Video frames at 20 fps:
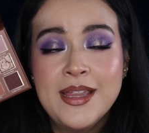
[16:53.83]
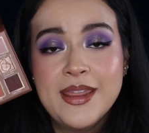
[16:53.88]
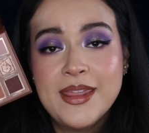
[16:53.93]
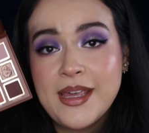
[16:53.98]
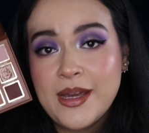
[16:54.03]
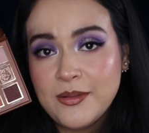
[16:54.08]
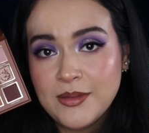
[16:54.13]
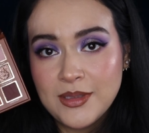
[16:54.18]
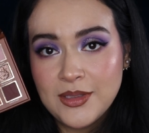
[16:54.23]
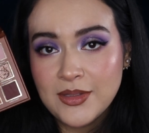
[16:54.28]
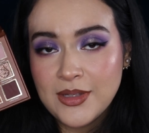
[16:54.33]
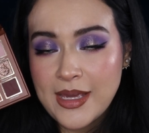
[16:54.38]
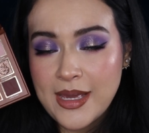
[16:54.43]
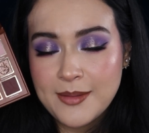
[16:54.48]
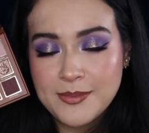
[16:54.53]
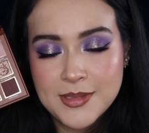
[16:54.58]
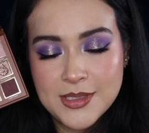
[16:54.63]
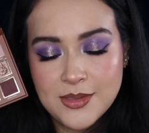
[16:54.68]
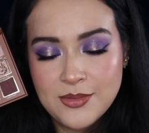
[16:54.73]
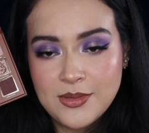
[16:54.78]
that would look
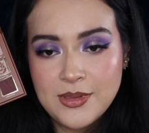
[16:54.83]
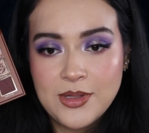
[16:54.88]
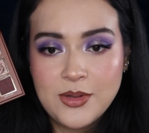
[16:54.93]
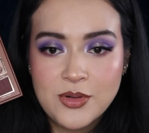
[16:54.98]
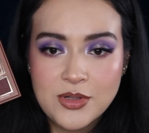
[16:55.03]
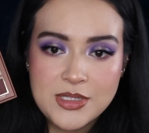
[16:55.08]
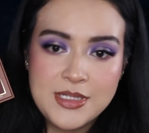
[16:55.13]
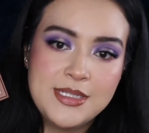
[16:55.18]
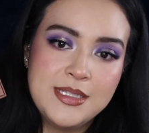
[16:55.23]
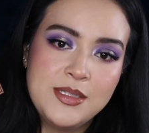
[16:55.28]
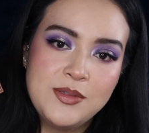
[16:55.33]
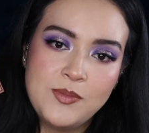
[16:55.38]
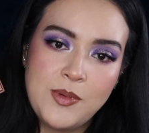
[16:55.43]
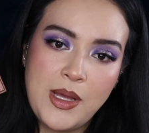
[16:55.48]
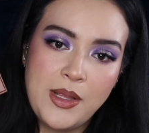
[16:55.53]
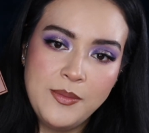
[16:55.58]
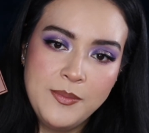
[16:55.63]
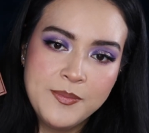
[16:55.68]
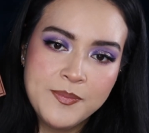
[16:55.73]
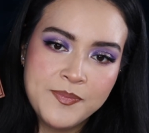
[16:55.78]
absolutely gorgeous as
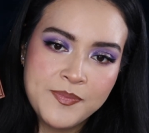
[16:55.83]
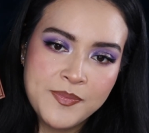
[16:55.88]
well.